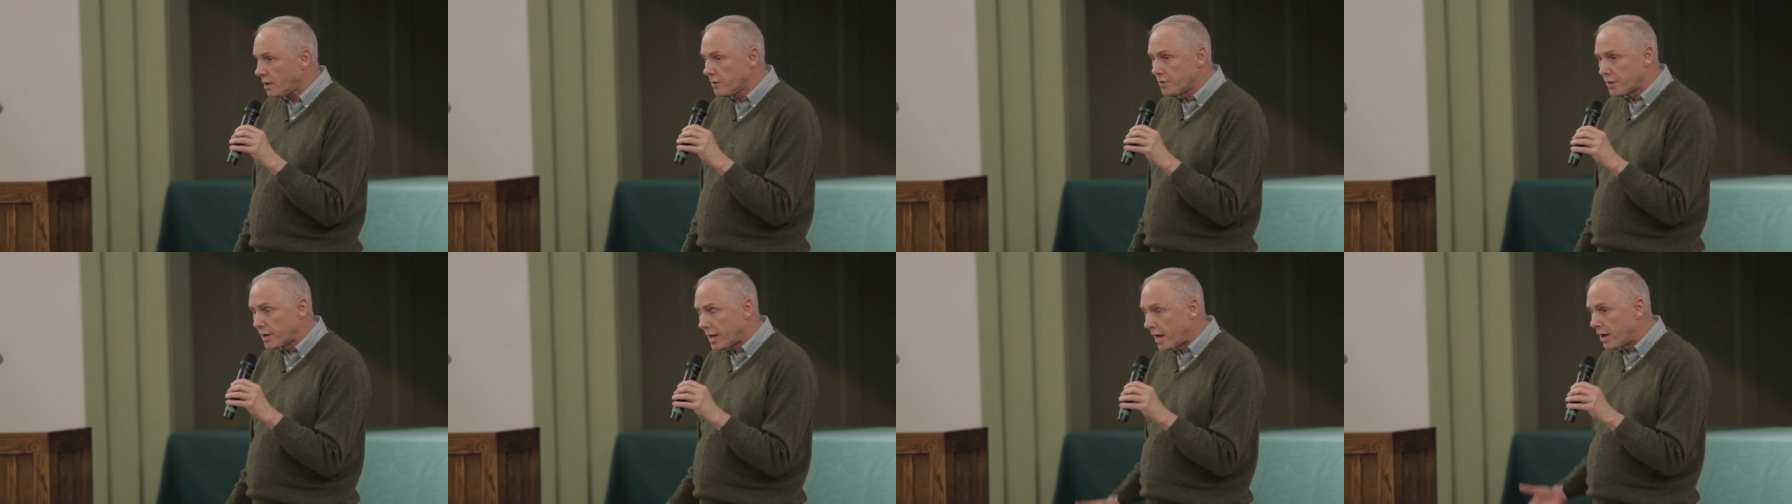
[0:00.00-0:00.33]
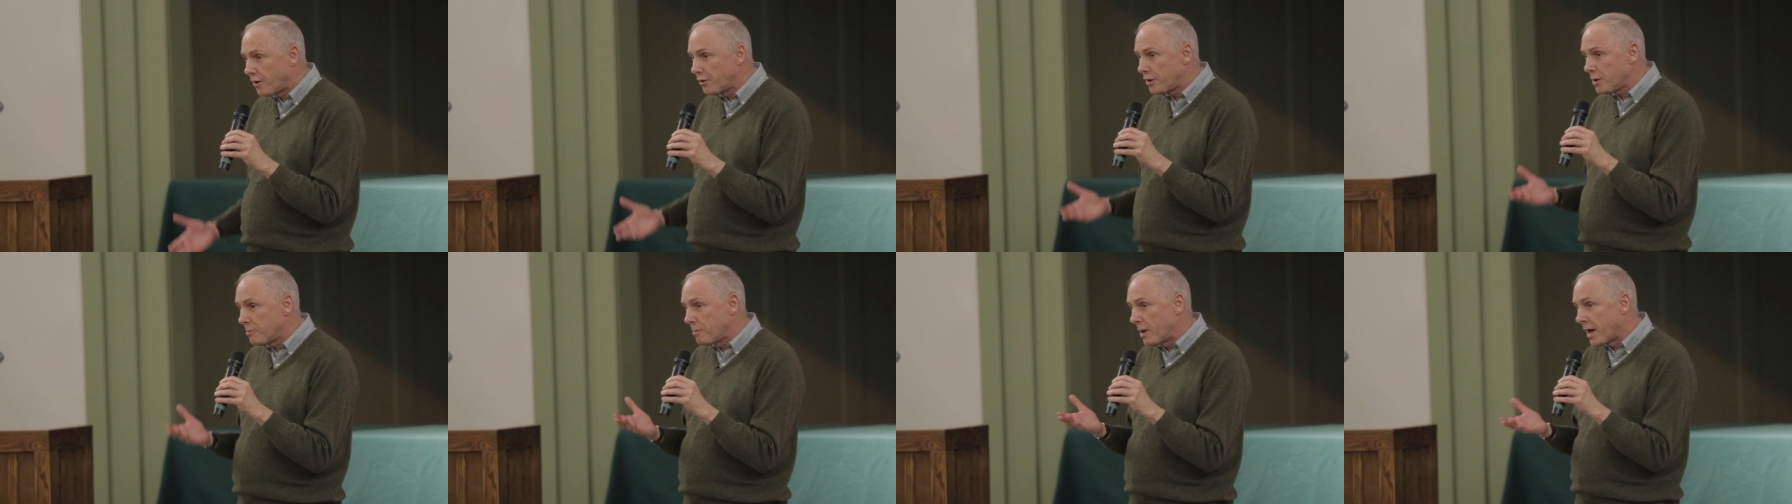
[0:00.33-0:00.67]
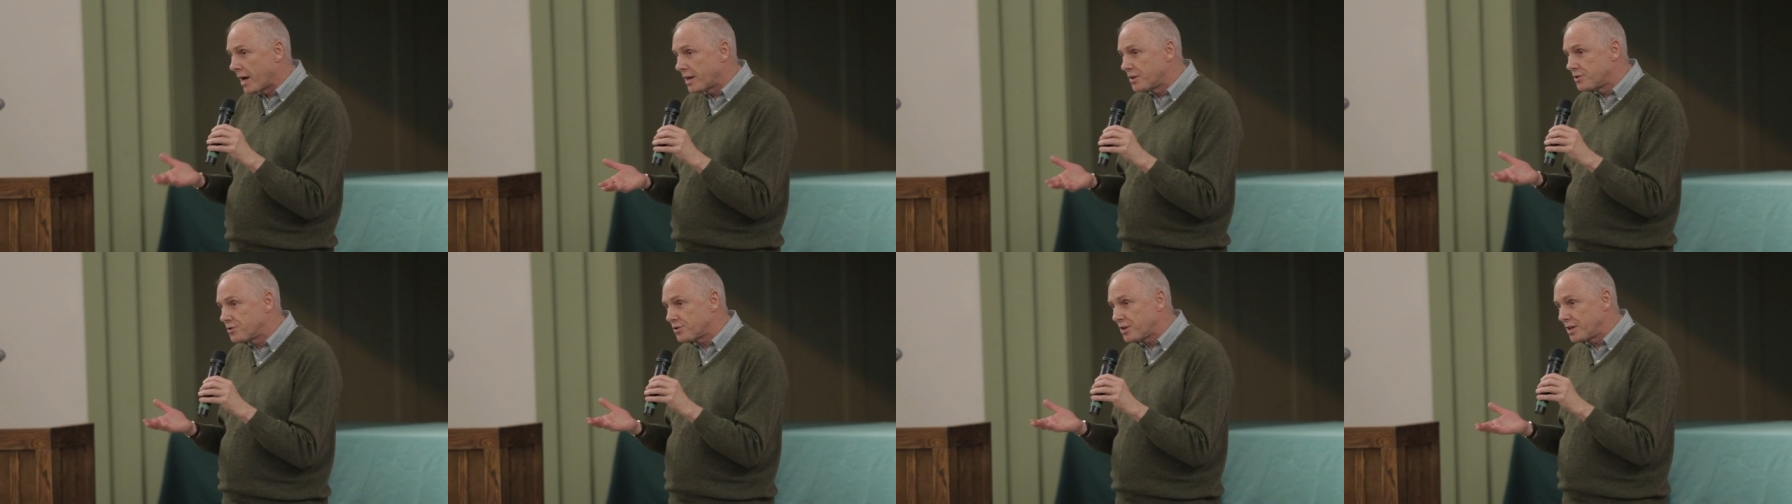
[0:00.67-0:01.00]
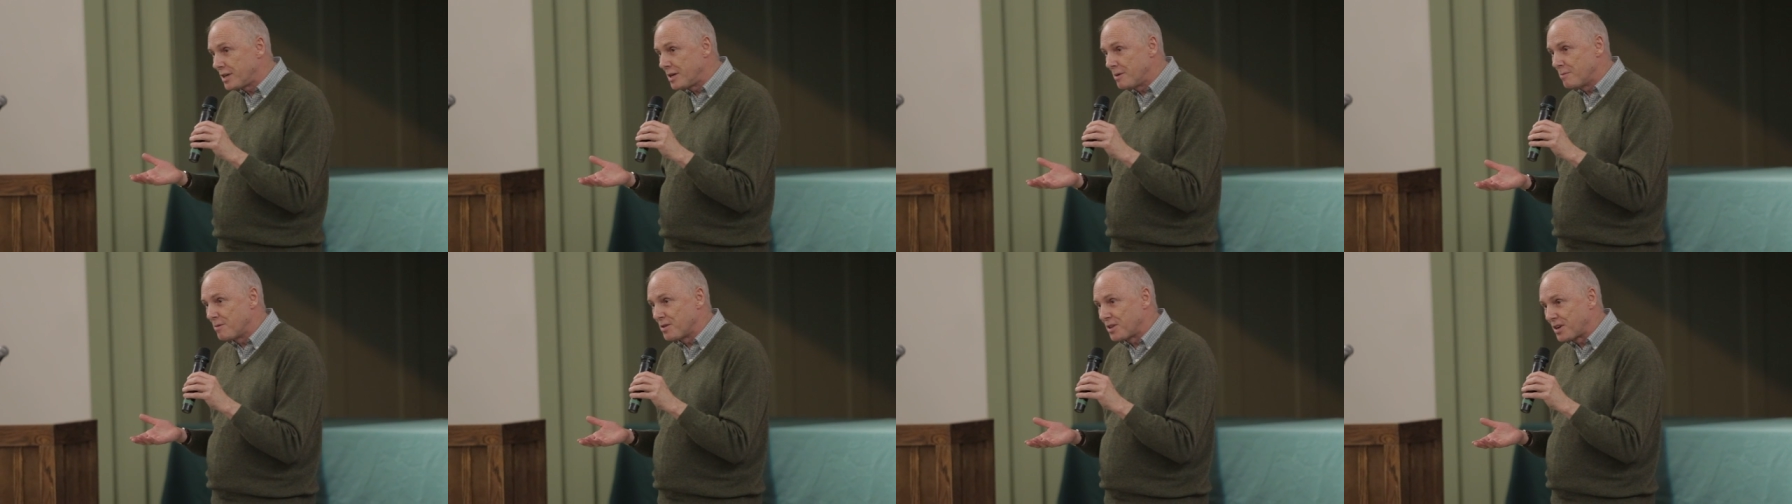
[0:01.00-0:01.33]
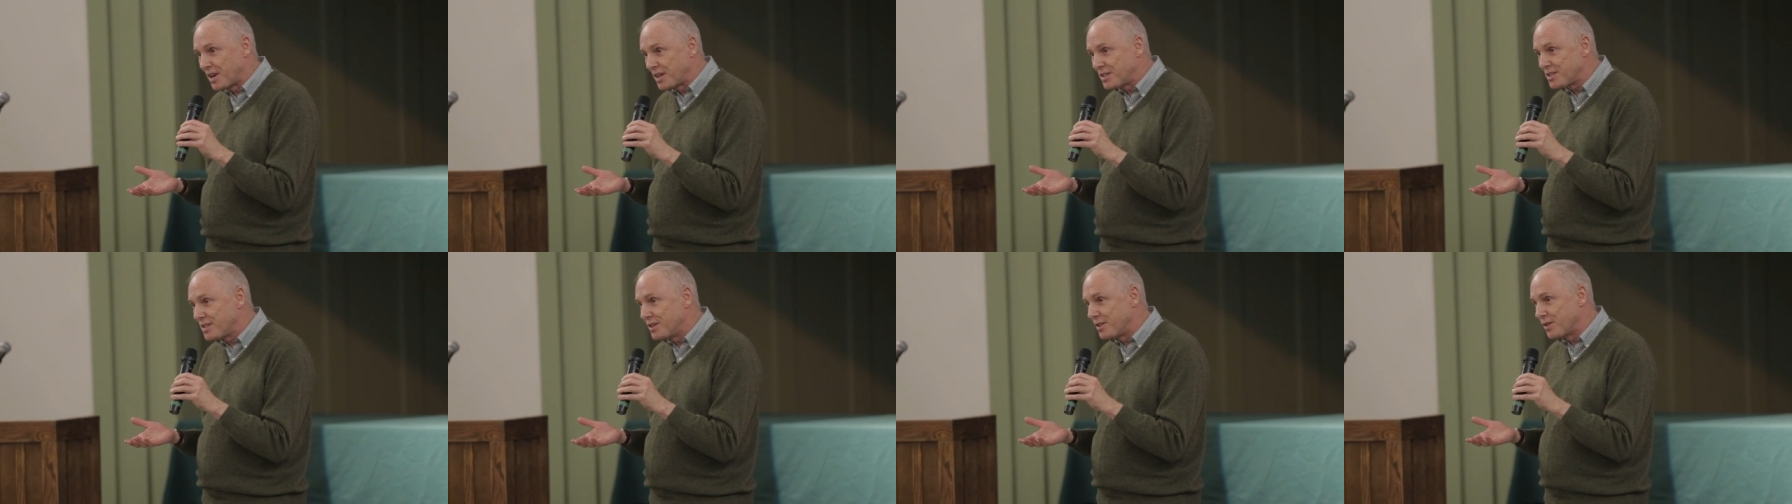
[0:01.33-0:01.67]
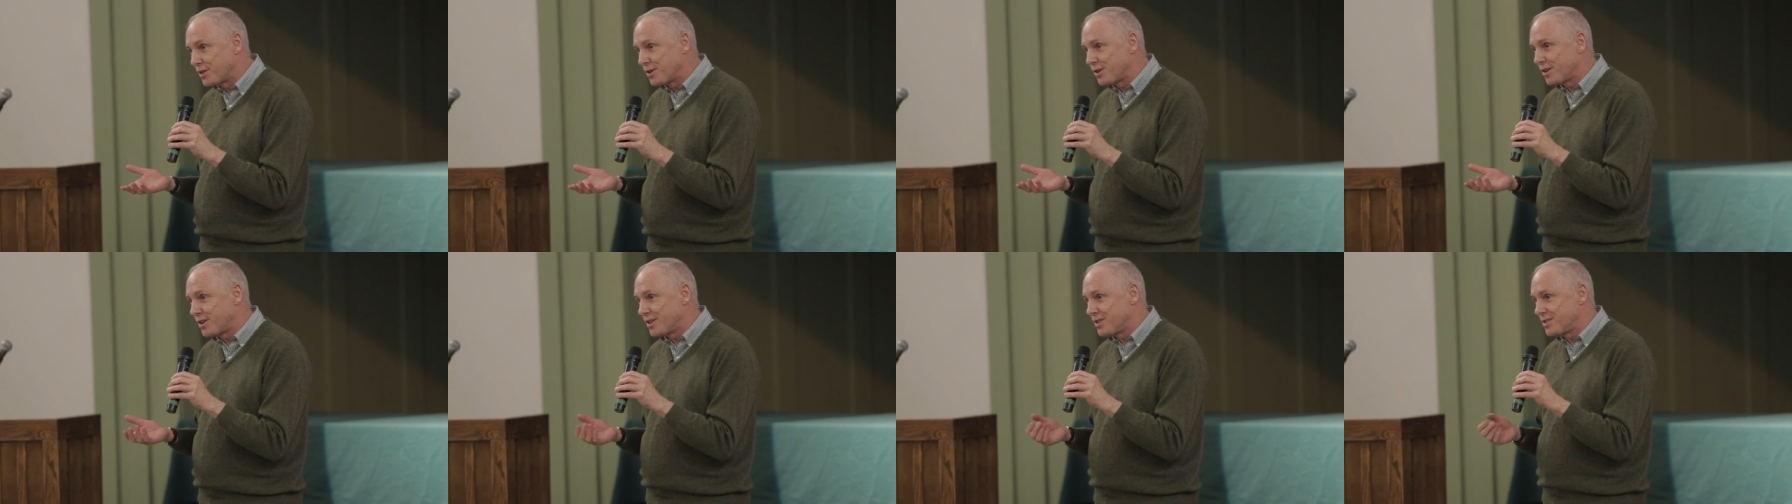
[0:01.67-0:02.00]
The county badge scheme in the
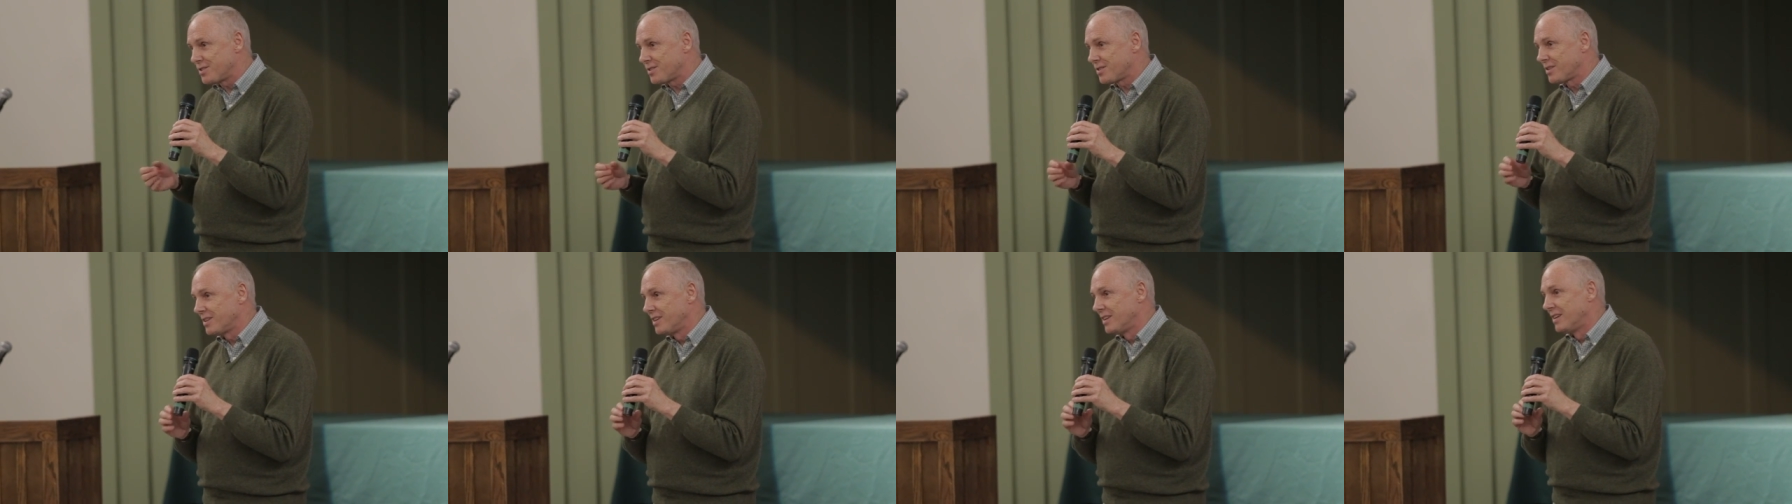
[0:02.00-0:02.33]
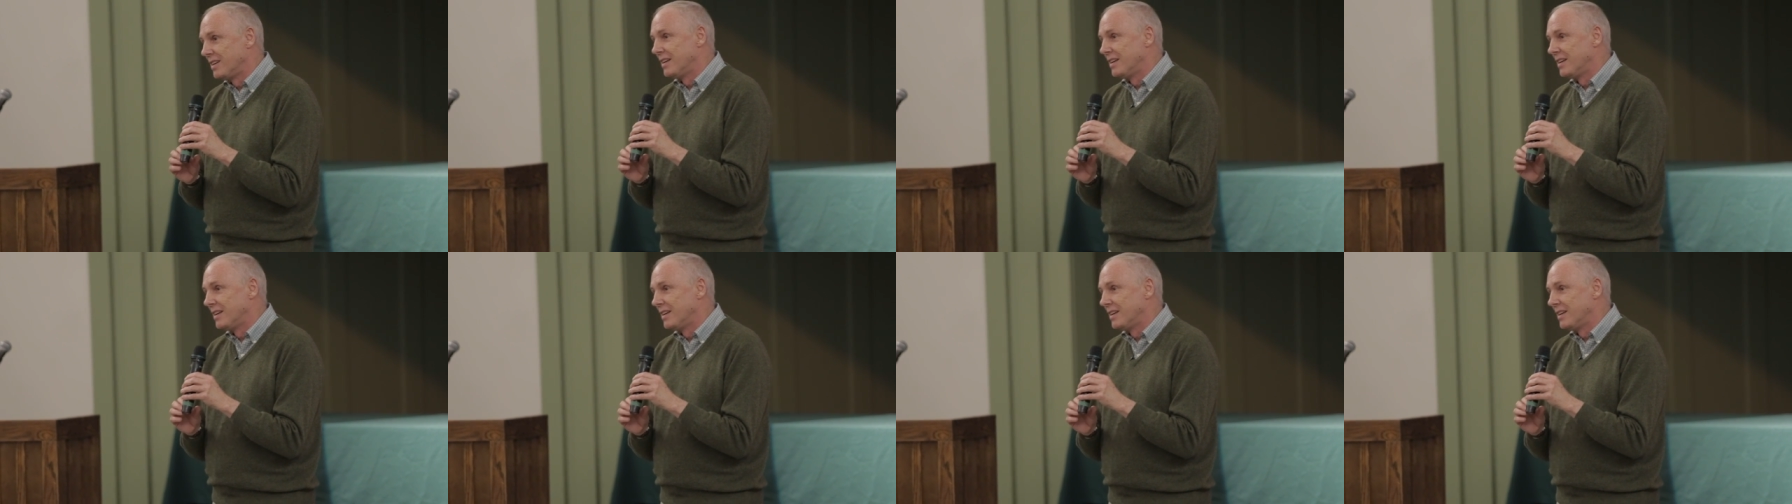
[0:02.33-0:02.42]
1930s,